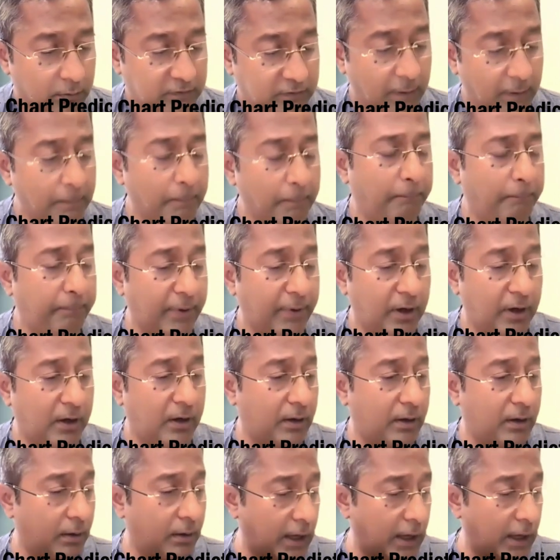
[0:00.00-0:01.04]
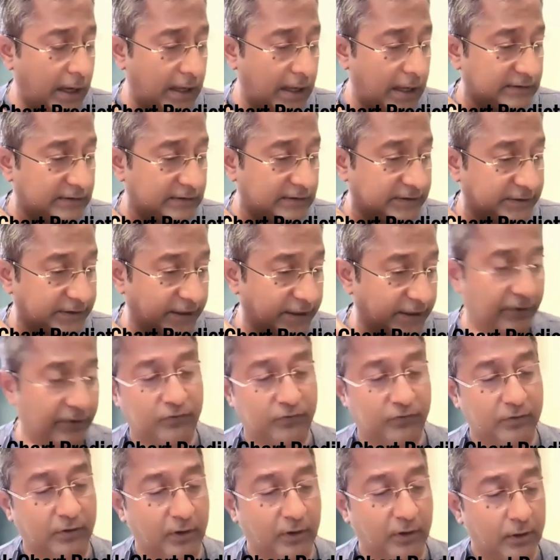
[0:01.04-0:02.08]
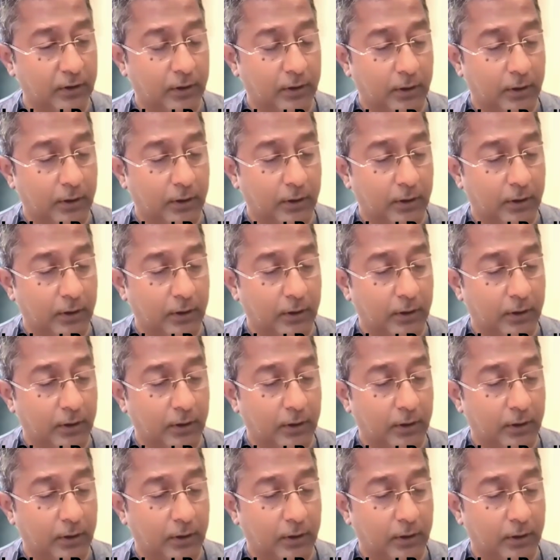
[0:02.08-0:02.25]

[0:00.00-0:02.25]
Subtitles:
Simple as it is.